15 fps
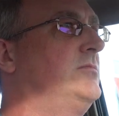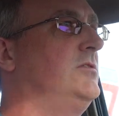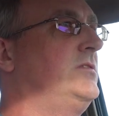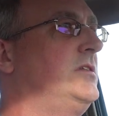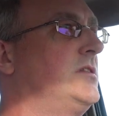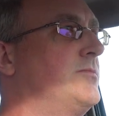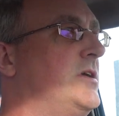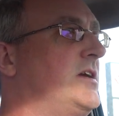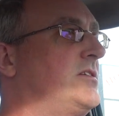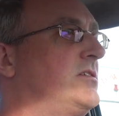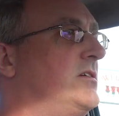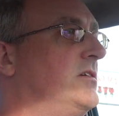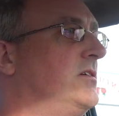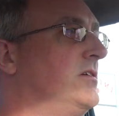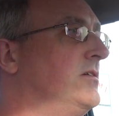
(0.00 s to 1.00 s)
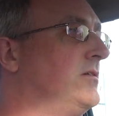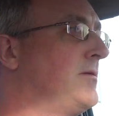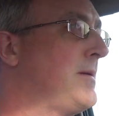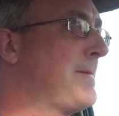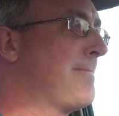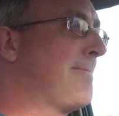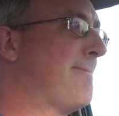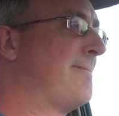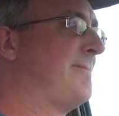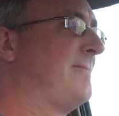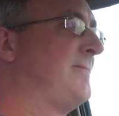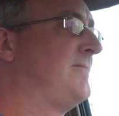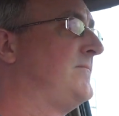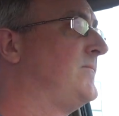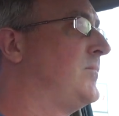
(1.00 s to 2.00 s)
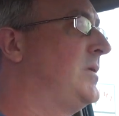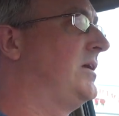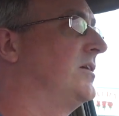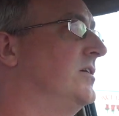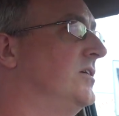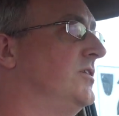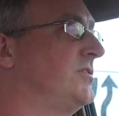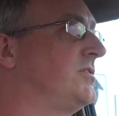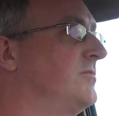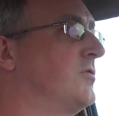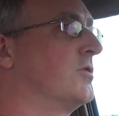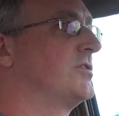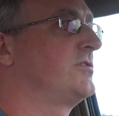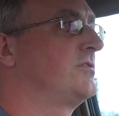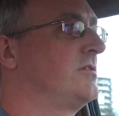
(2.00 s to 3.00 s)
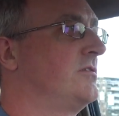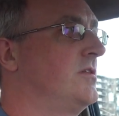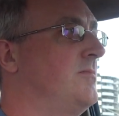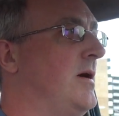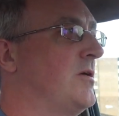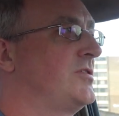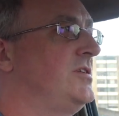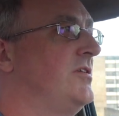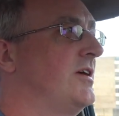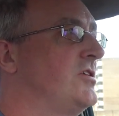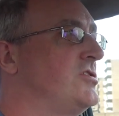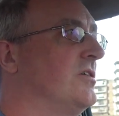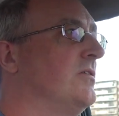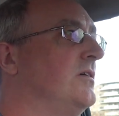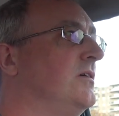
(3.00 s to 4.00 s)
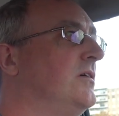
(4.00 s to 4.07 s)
Hit the brakes because, of course, the power steering issue.